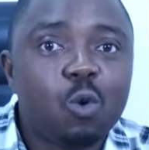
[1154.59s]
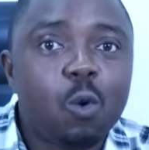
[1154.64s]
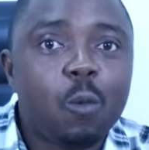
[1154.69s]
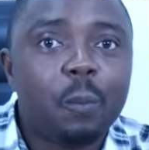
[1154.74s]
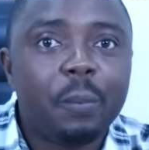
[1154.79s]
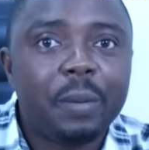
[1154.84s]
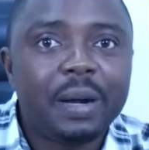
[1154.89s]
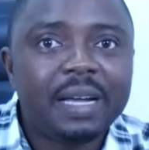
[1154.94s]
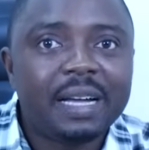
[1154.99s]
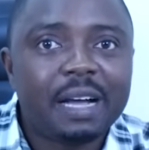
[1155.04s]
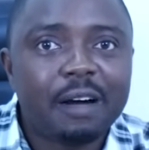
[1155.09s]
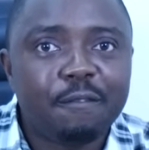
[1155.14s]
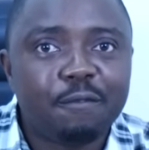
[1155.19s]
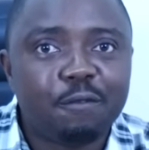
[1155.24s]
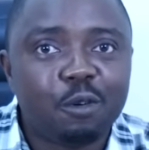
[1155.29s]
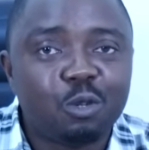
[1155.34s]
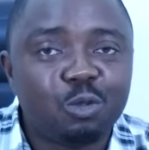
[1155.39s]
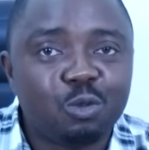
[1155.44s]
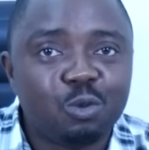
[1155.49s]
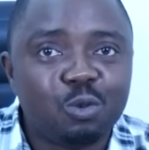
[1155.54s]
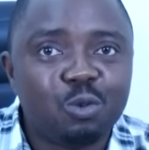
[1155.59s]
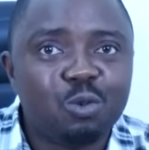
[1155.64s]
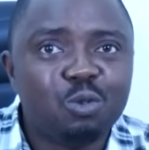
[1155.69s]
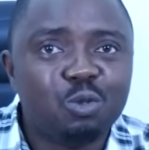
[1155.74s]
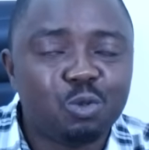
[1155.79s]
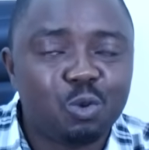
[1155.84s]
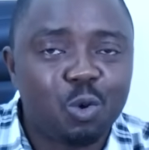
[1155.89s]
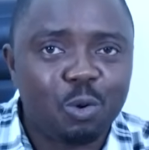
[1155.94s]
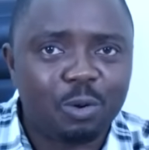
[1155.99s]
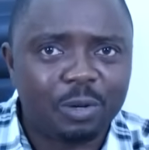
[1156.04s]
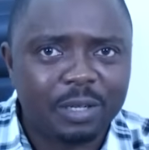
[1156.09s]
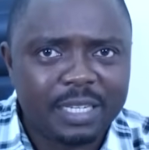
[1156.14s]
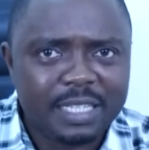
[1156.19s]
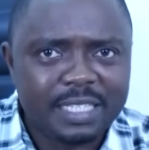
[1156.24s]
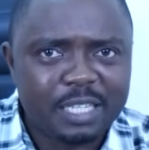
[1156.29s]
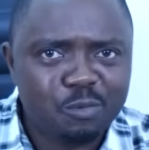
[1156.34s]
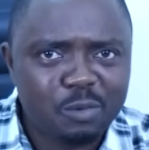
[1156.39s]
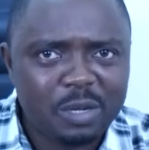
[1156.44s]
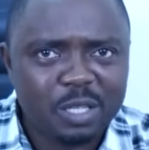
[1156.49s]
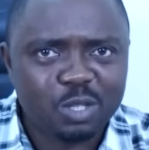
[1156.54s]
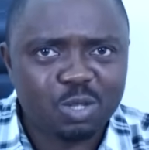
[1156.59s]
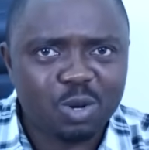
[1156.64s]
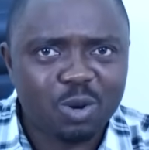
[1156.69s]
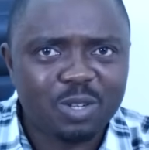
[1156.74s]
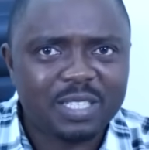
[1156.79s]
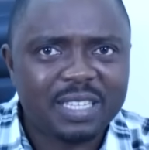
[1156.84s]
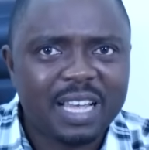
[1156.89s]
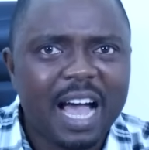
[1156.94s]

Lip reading: break up for you, you go reason with us,